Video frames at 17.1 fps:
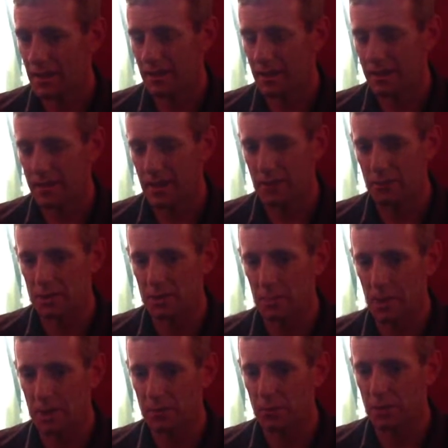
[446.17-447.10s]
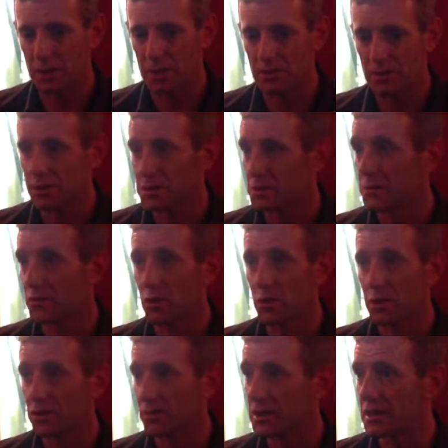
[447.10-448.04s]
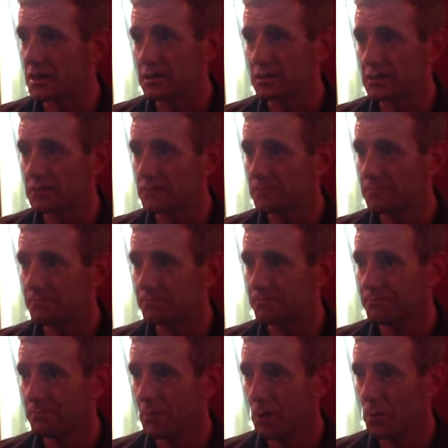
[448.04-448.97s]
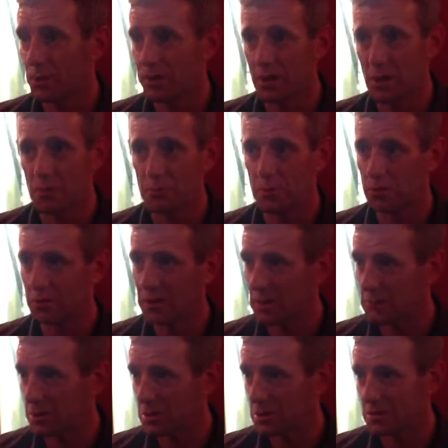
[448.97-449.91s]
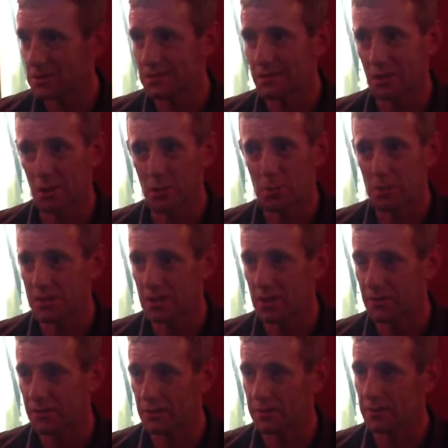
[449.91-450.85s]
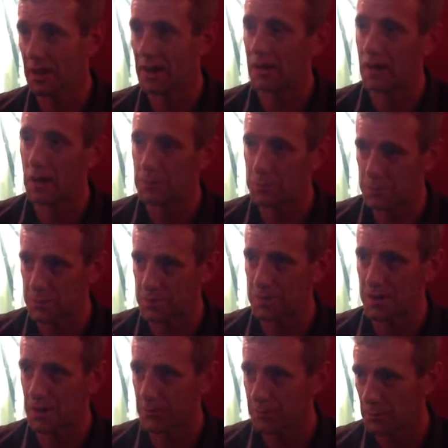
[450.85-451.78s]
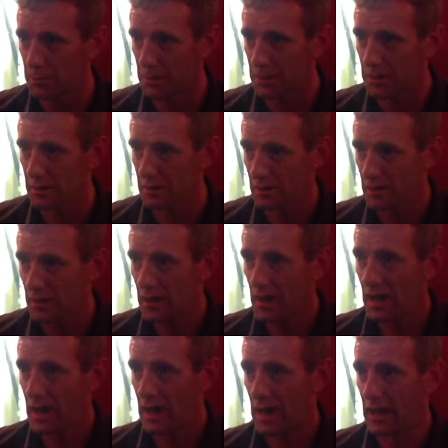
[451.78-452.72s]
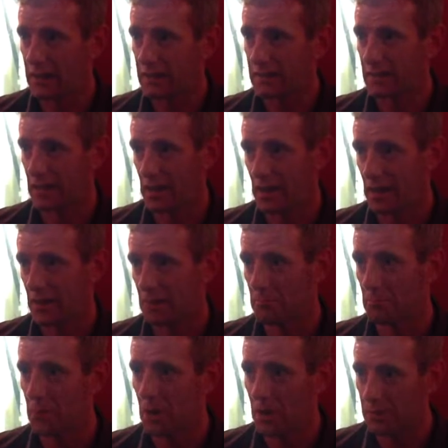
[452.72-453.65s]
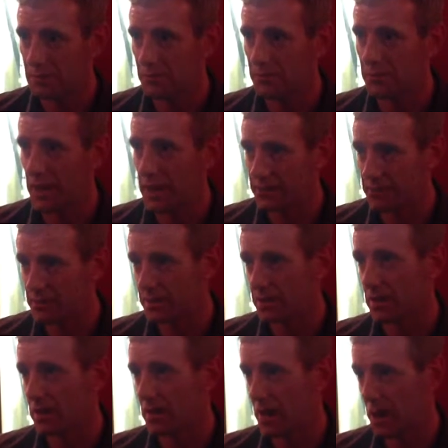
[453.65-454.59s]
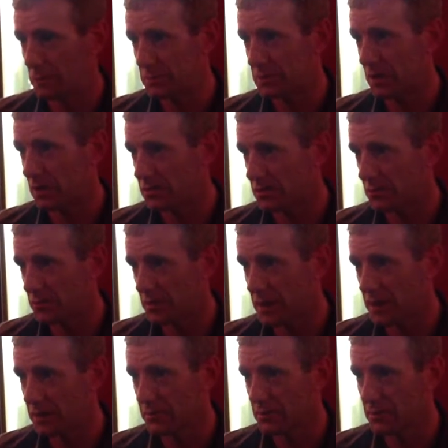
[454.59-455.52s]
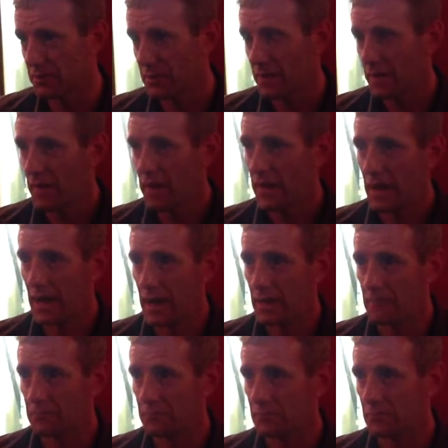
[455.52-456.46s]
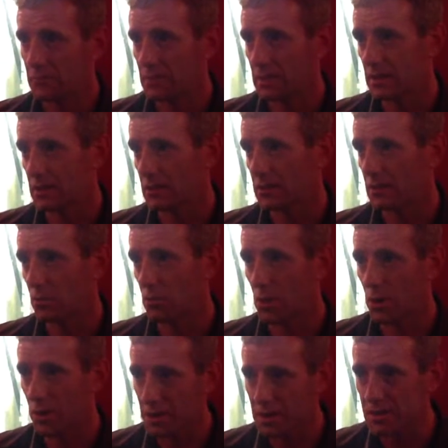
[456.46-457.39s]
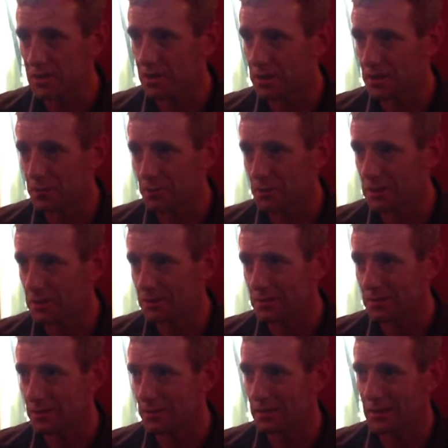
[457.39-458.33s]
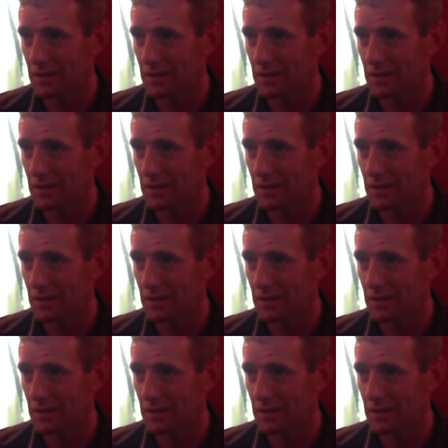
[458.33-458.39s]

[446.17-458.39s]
in that respect, we just use four ingredients. We don't put chemicals, no preservatives. Our hops preserve the beer, and our malt flavors it. Our hops also flavour it. Um, the the water style will